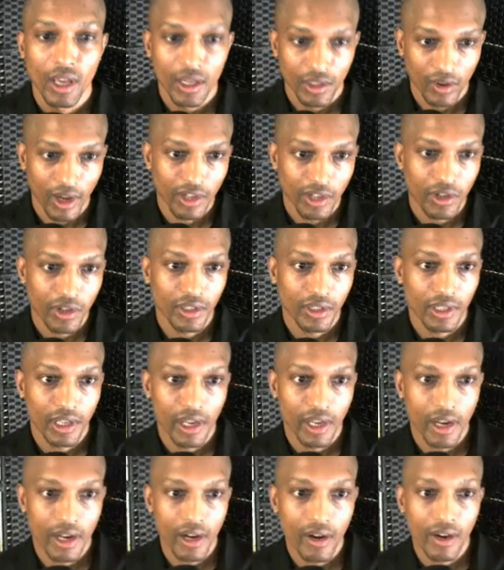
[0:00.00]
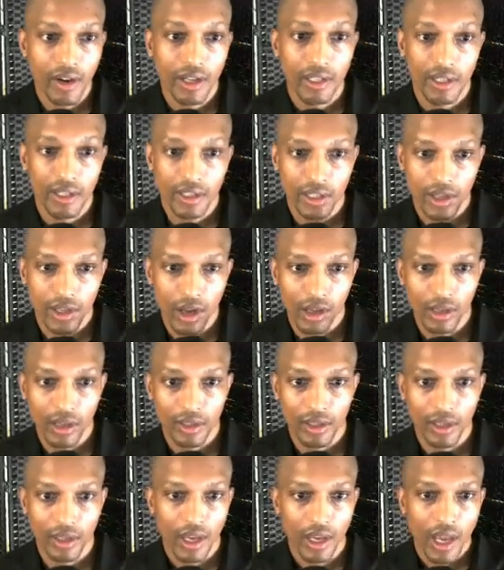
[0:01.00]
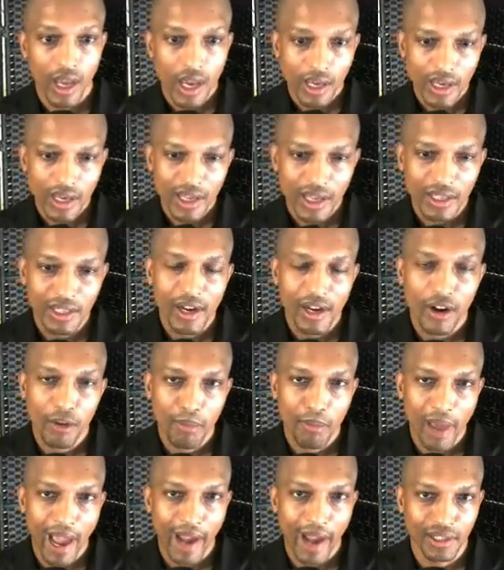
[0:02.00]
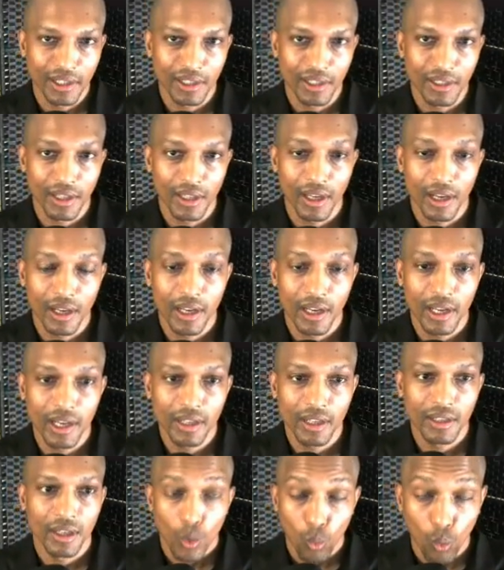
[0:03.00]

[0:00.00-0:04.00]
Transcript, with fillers: So as you can see here, it's installing the necessary packages that it needs.